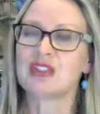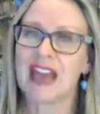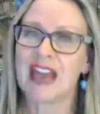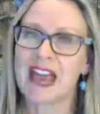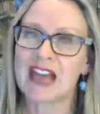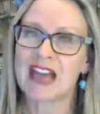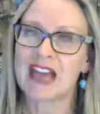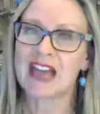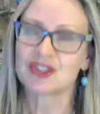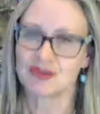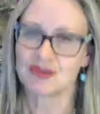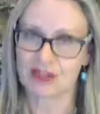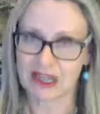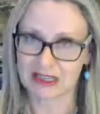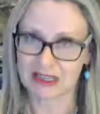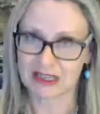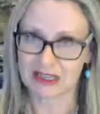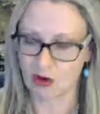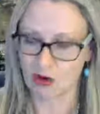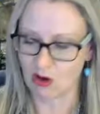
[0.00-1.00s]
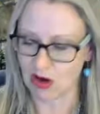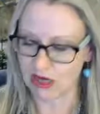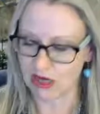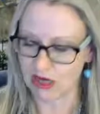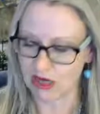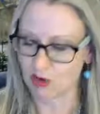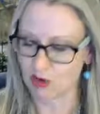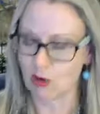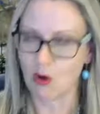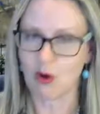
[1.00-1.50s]
catch that
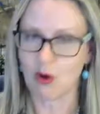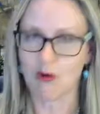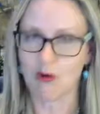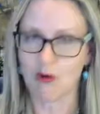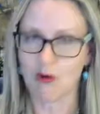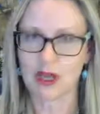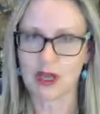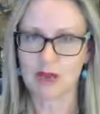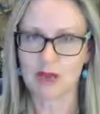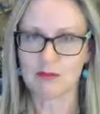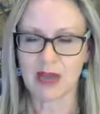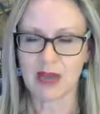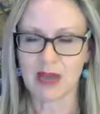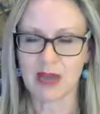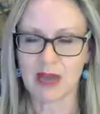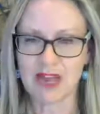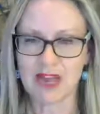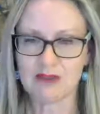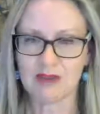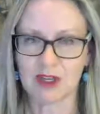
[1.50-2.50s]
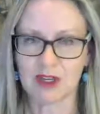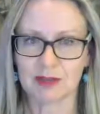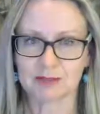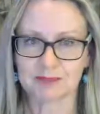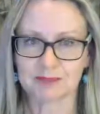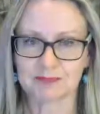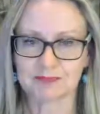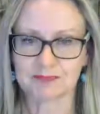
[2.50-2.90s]
kind of behaviour.